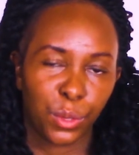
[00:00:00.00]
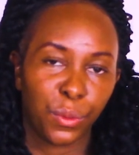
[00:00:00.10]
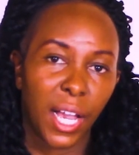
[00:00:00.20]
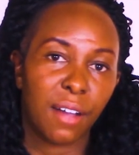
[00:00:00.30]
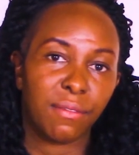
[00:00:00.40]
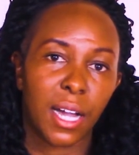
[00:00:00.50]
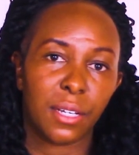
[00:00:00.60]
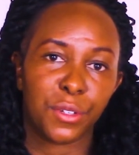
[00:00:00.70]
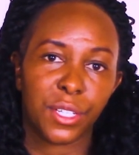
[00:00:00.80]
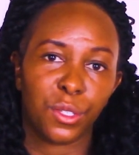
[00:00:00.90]
When you have
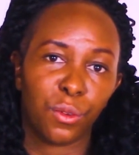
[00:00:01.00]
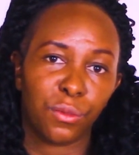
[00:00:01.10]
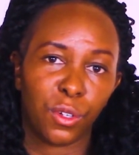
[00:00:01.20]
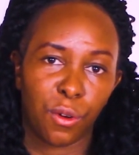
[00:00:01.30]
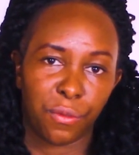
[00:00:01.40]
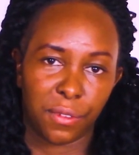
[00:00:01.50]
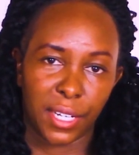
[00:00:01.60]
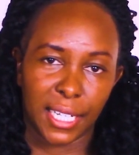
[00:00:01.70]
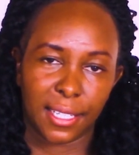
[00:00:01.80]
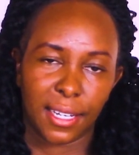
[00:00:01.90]
unresolved
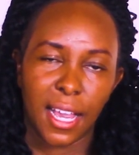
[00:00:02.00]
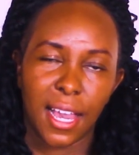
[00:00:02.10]
conflict,